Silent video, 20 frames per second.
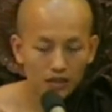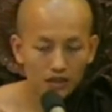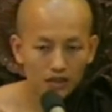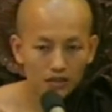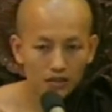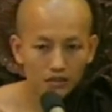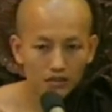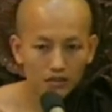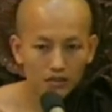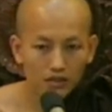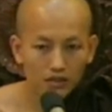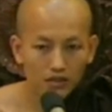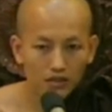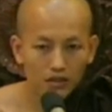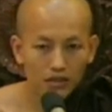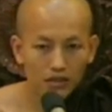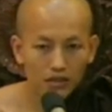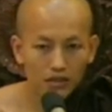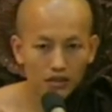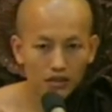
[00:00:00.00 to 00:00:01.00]
On to
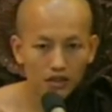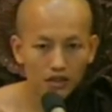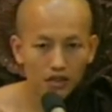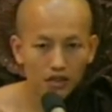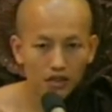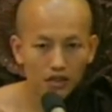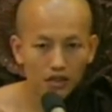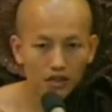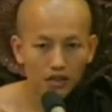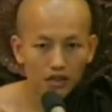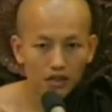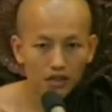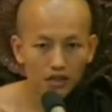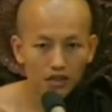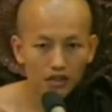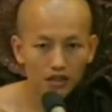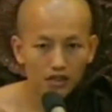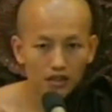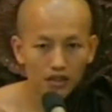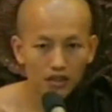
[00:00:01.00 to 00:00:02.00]
see
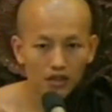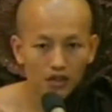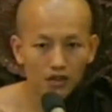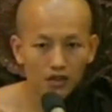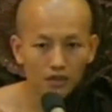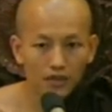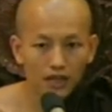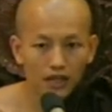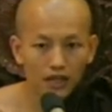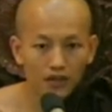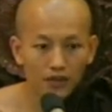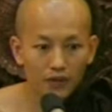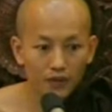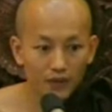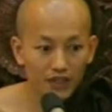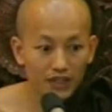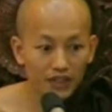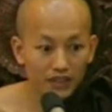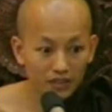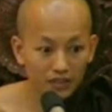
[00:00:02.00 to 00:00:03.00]
the lova
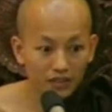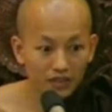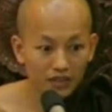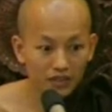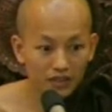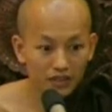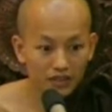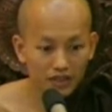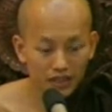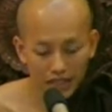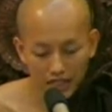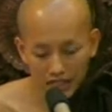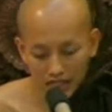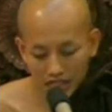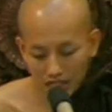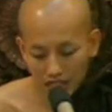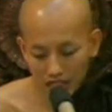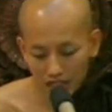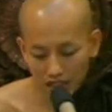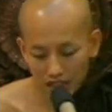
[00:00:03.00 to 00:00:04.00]
green, no? They are
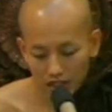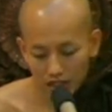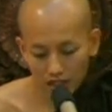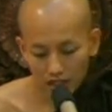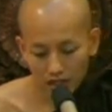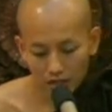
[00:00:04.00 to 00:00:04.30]
same.